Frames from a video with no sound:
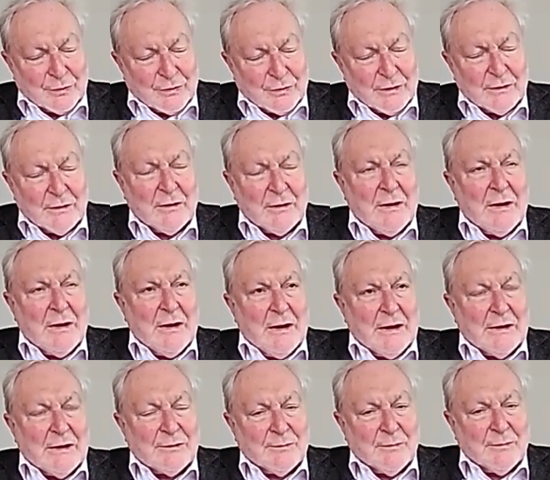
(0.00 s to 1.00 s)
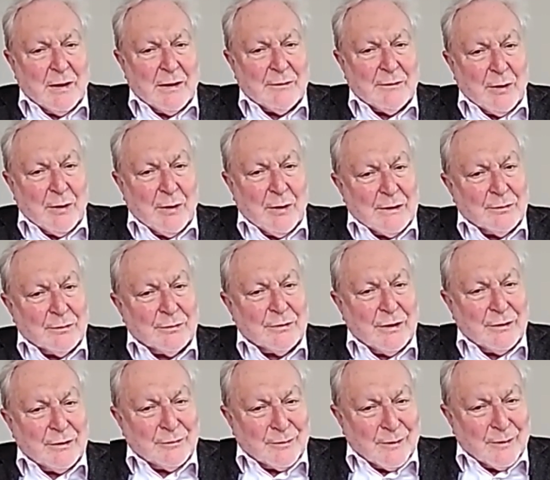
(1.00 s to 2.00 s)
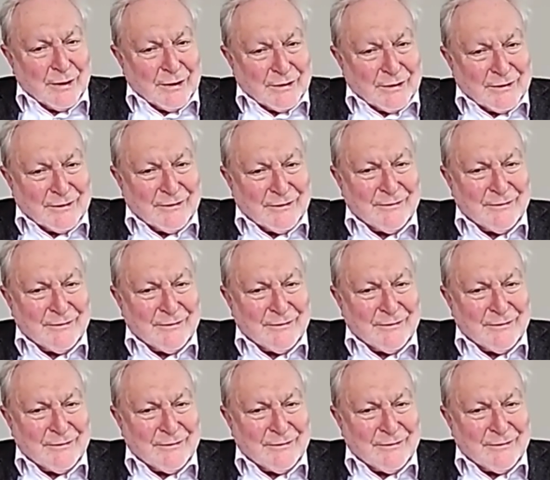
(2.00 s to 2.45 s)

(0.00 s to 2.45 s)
it, it's my way or no way,